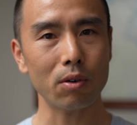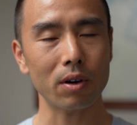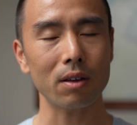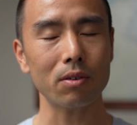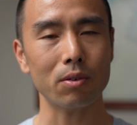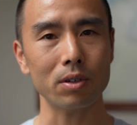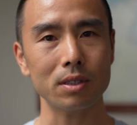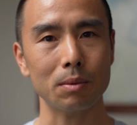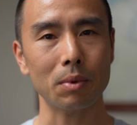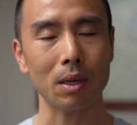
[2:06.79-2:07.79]
Cornell
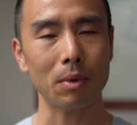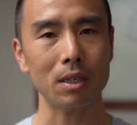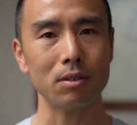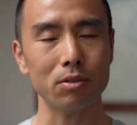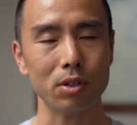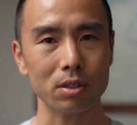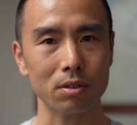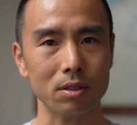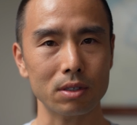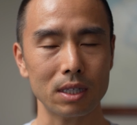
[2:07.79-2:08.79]
course, the plant based
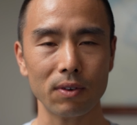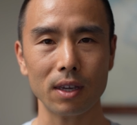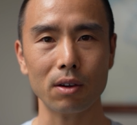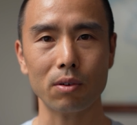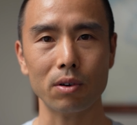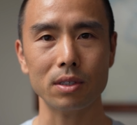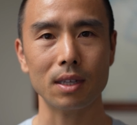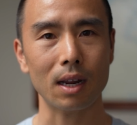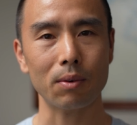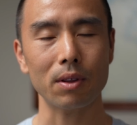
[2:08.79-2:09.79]
nutritional certificate course
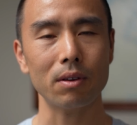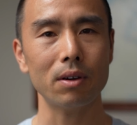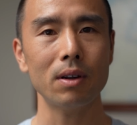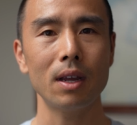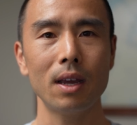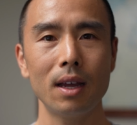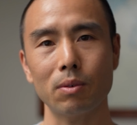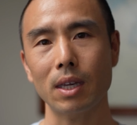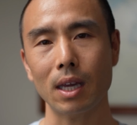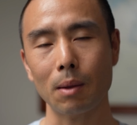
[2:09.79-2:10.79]
that I went through, to
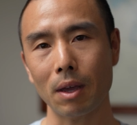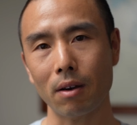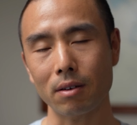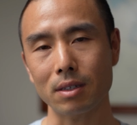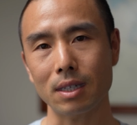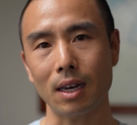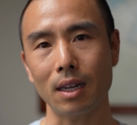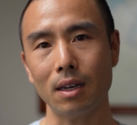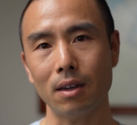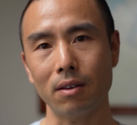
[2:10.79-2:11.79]
really get a better
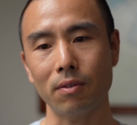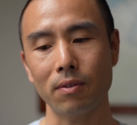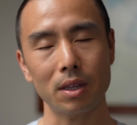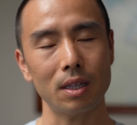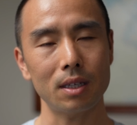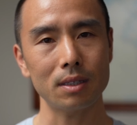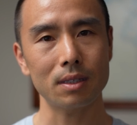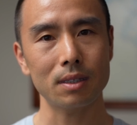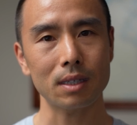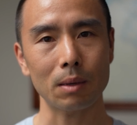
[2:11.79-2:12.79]
understanding of what
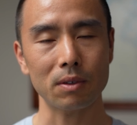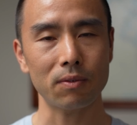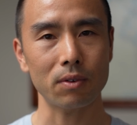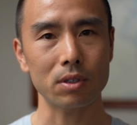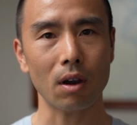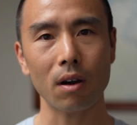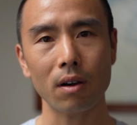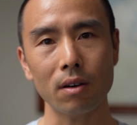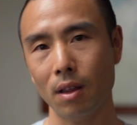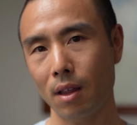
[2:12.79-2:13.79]
these types of foods
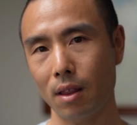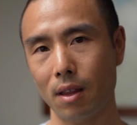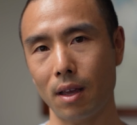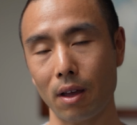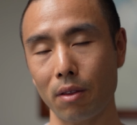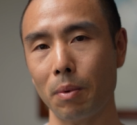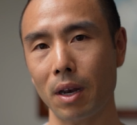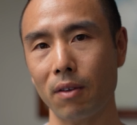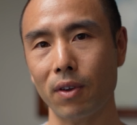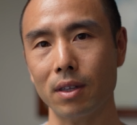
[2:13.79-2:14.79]
are, the health
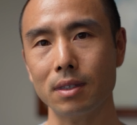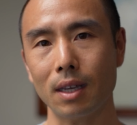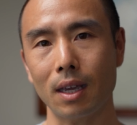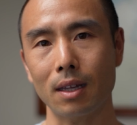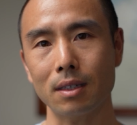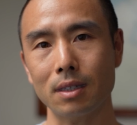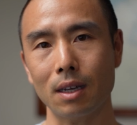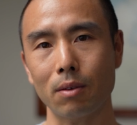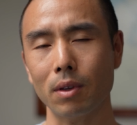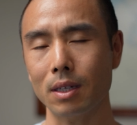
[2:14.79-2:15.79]
benefits, and
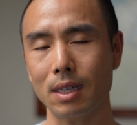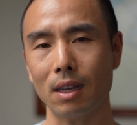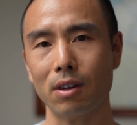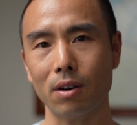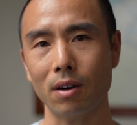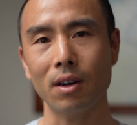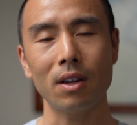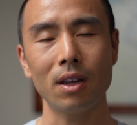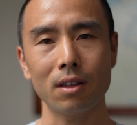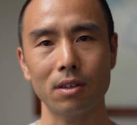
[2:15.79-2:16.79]
uh, really take your
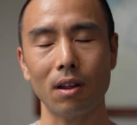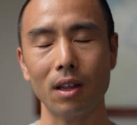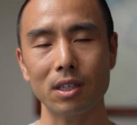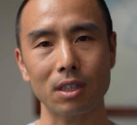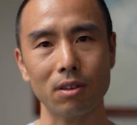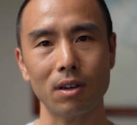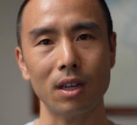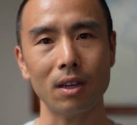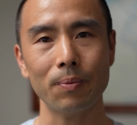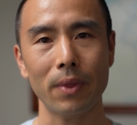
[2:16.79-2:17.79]
knowledge and
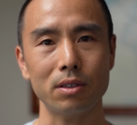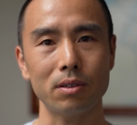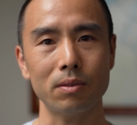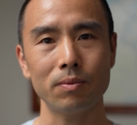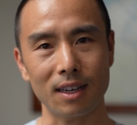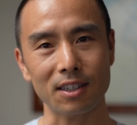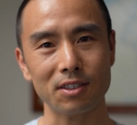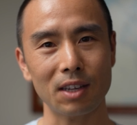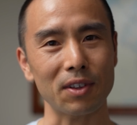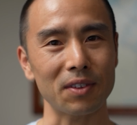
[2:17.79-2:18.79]
learning to the
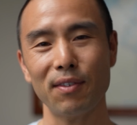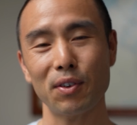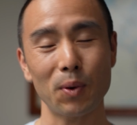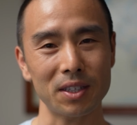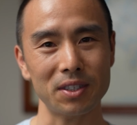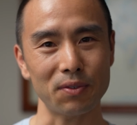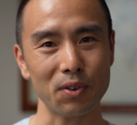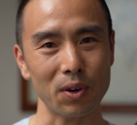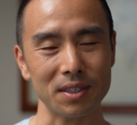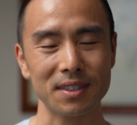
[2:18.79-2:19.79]
next level, if you want to, of
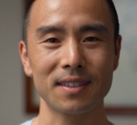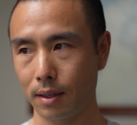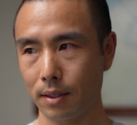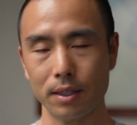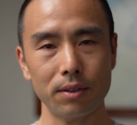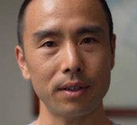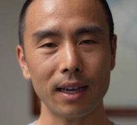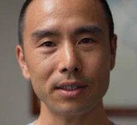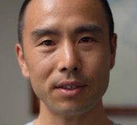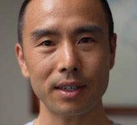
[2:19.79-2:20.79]
course. So,
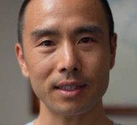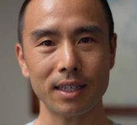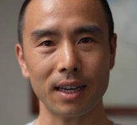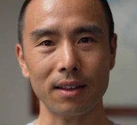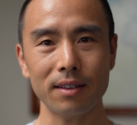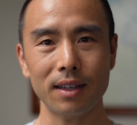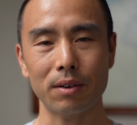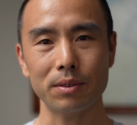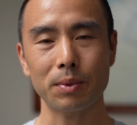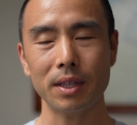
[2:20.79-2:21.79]
as you can tell,
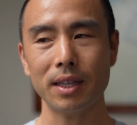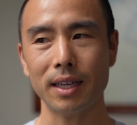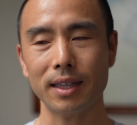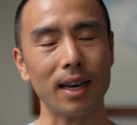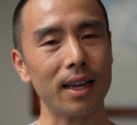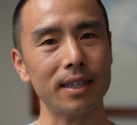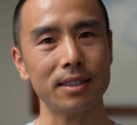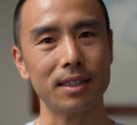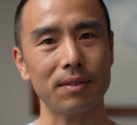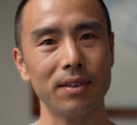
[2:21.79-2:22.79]
that was one thing that I
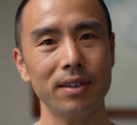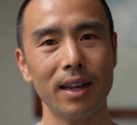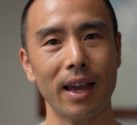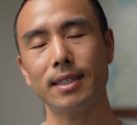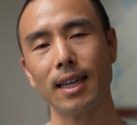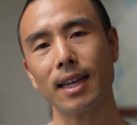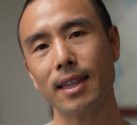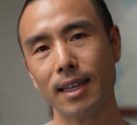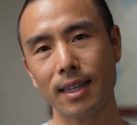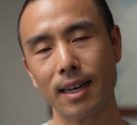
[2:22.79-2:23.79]
discovered. The
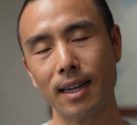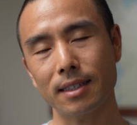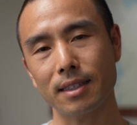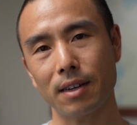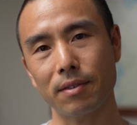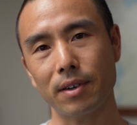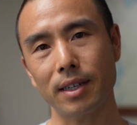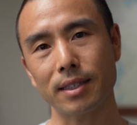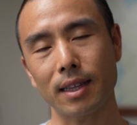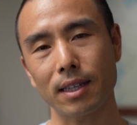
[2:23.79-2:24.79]
second thing that I discovered
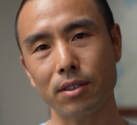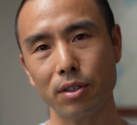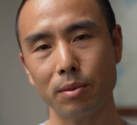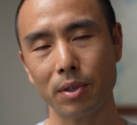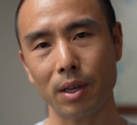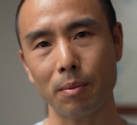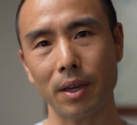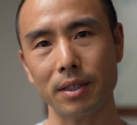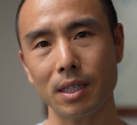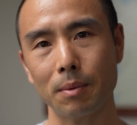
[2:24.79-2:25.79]
is that the term plant
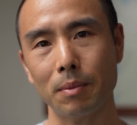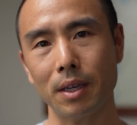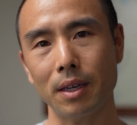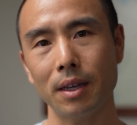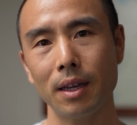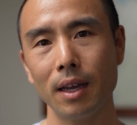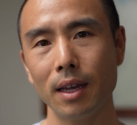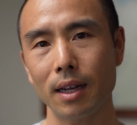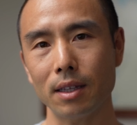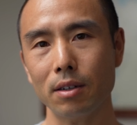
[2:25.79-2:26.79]
based can be
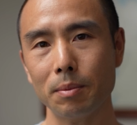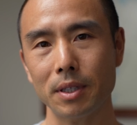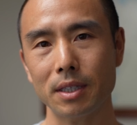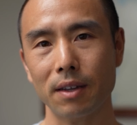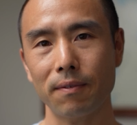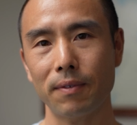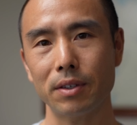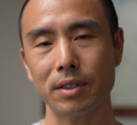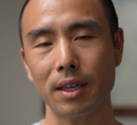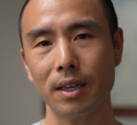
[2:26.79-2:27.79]
a little bit
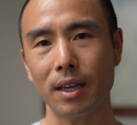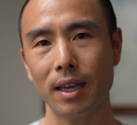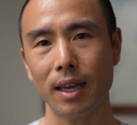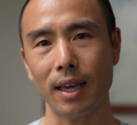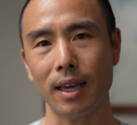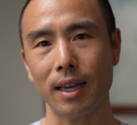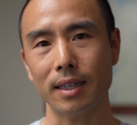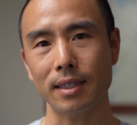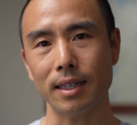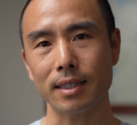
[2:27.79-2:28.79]
confusing
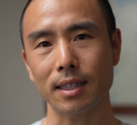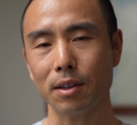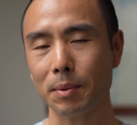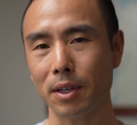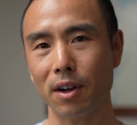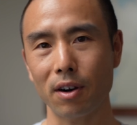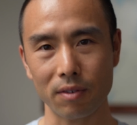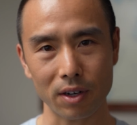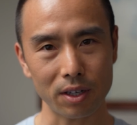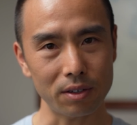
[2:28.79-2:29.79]
and is a little bit
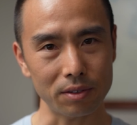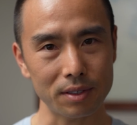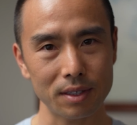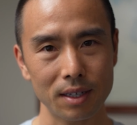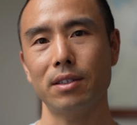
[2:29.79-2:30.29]
overused.